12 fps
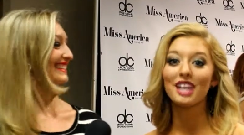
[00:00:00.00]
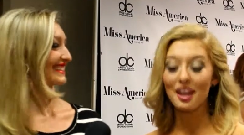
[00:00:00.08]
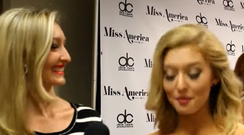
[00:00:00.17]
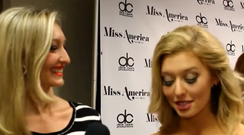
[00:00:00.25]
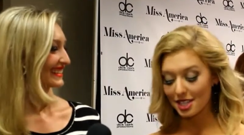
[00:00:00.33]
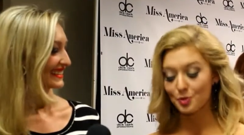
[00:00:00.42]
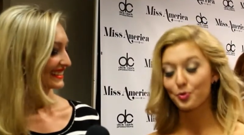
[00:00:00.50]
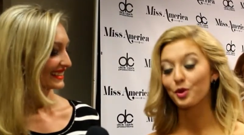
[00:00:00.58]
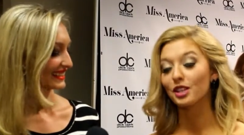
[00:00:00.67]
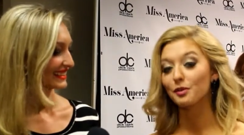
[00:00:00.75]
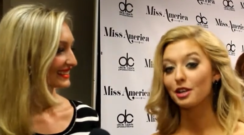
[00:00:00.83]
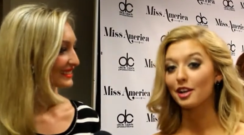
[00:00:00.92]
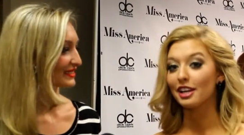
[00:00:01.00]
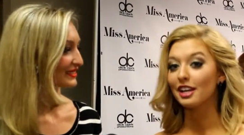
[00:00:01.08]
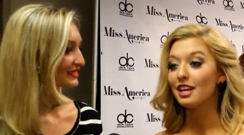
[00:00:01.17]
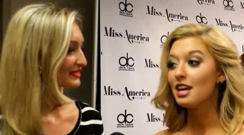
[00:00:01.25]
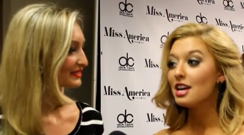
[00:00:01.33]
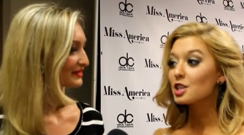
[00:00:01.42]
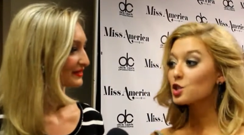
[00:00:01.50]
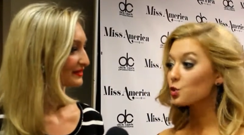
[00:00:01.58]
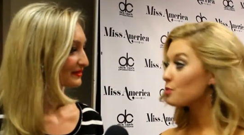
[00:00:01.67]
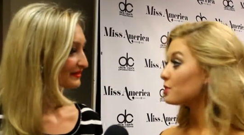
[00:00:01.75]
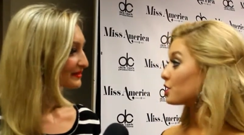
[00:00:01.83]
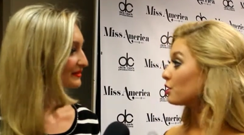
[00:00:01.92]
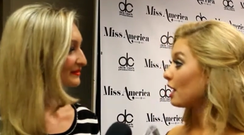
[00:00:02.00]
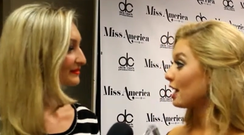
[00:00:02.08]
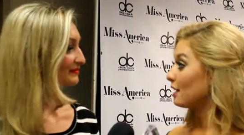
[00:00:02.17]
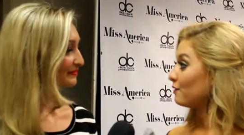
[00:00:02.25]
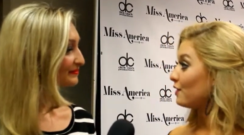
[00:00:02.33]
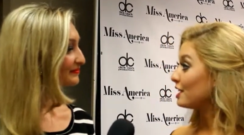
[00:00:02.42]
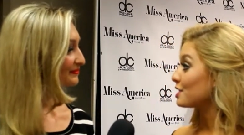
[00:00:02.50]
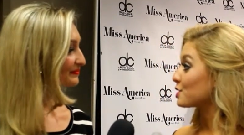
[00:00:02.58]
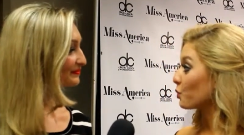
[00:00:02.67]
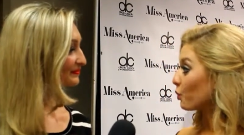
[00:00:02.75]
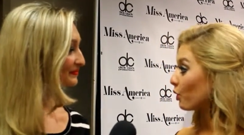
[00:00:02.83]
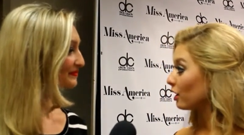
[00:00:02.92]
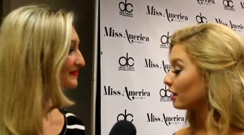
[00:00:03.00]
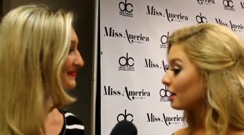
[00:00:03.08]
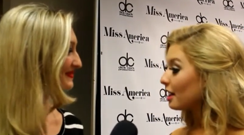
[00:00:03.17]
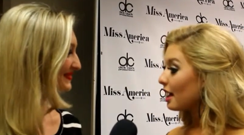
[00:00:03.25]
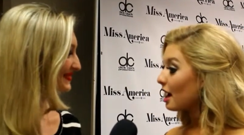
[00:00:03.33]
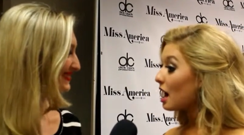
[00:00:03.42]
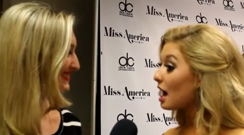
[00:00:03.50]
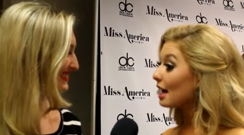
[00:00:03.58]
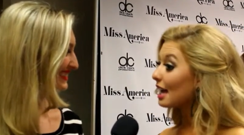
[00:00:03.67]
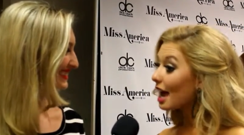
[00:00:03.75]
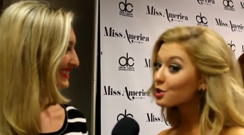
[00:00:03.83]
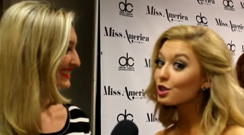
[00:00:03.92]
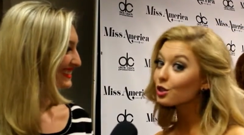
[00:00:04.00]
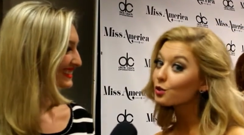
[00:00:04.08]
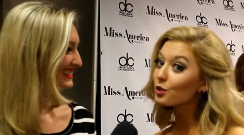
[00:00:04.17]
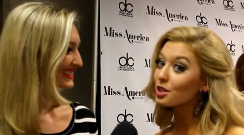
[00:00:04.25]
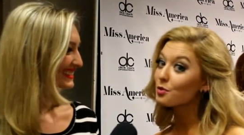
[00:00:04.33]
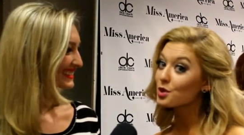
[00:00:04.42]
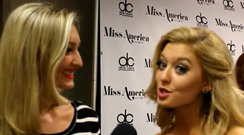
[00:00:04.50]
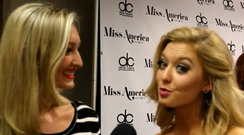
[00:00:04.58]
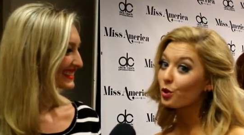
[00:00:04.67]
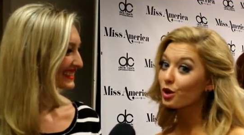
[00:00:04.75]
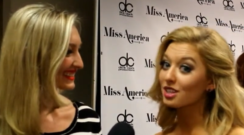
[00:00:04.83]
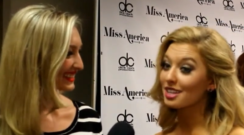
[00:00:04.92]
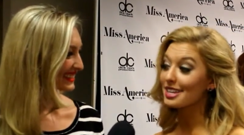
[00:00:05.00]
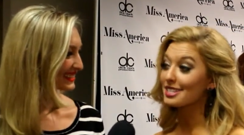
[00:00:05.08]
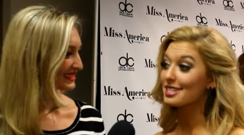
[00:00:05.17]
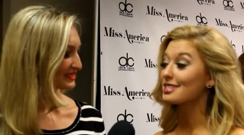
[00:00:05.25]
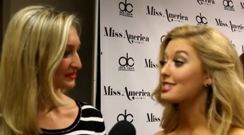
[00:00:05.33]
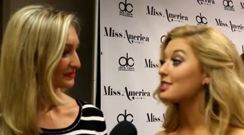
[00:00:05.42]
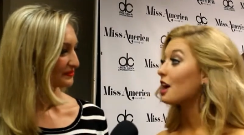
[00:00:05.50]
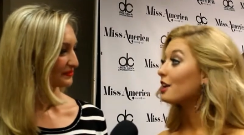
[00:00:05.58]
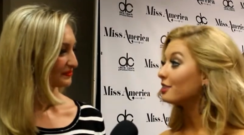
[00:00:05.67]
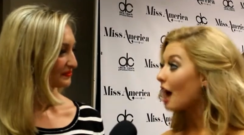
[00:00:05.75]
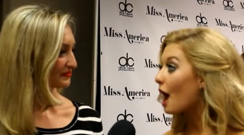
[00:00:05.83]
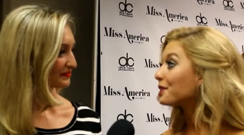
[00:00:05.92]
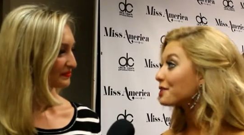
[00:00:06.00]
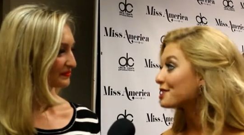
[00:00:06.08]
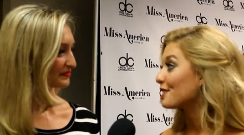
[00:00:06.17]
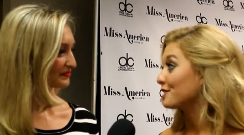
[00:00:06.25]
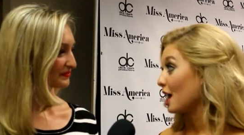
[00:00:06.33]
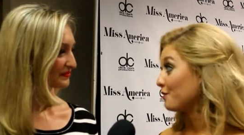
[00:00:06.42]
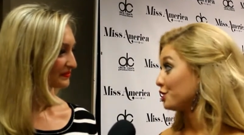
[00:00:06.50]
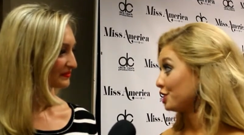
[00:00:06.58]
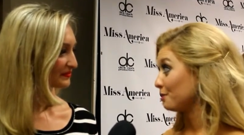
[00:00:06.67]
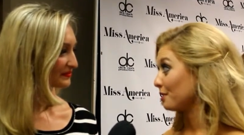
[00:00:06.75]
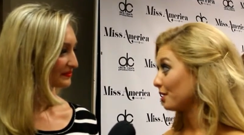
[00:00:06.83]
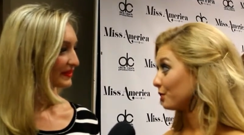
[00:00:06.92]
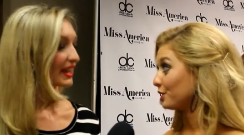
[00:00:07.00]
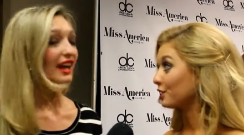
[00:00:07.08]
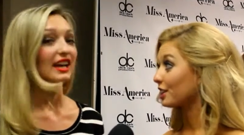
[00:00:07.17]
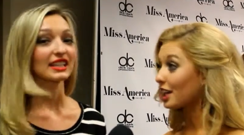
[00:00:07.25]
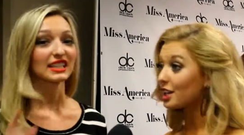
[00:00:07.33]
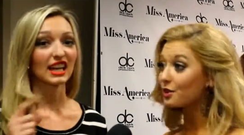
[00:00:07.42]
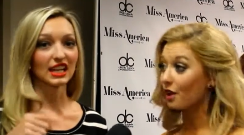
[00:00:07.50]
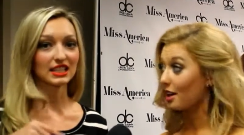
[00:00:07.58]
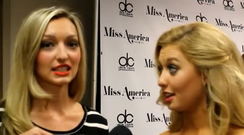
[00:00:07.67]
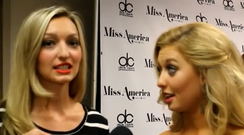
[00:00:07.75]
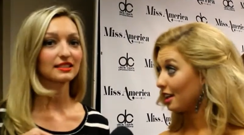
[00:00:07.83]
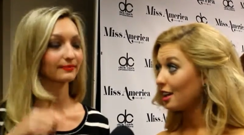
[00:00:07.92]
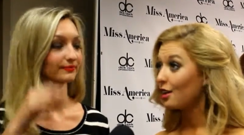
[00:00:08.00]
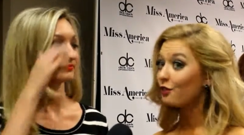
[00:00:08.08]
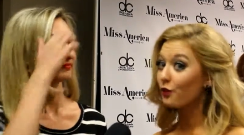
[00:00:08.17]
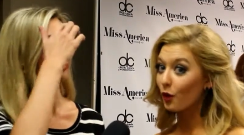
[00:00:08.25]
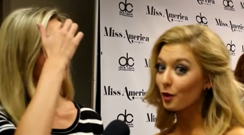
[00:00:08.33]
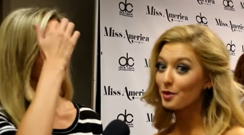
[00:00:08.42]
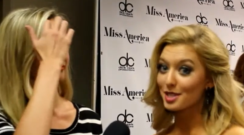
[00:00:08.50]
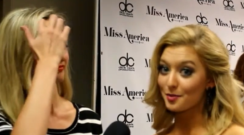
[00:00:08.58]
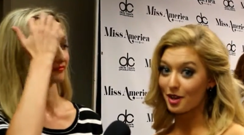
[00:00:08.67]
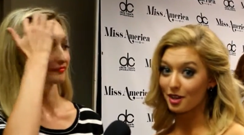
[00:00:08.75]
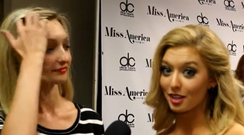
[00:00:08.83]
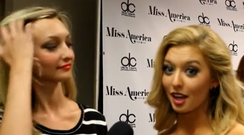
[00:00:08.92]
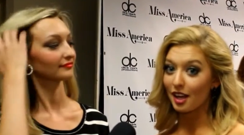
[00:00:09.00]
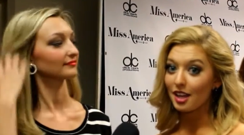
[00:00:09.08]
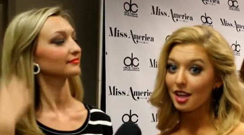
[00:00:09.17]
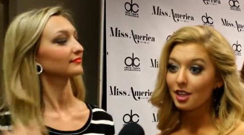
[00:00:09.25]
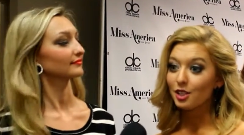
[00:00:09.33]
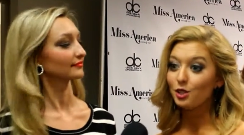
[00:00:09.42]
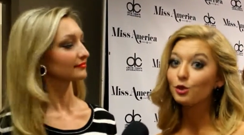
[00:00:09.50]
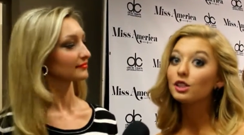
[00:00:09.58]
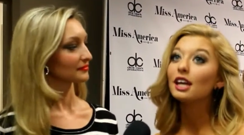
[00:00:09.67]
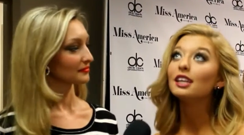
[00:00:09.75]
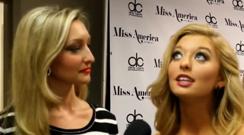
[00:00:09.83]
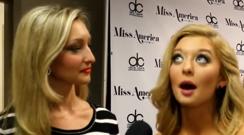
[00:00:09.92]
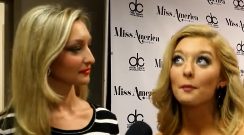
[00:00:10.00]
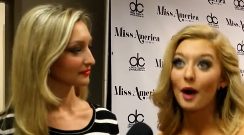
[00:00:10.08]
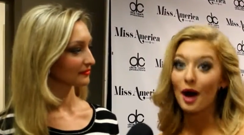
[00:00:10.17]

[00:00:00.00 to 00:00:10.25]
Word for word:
Speaker 1: gave me this preliminary swimsuit and fitness award. I actually learned one of the most important things is to allow yourself to have a cheat meal when you're getting ready for Miss America. You cannot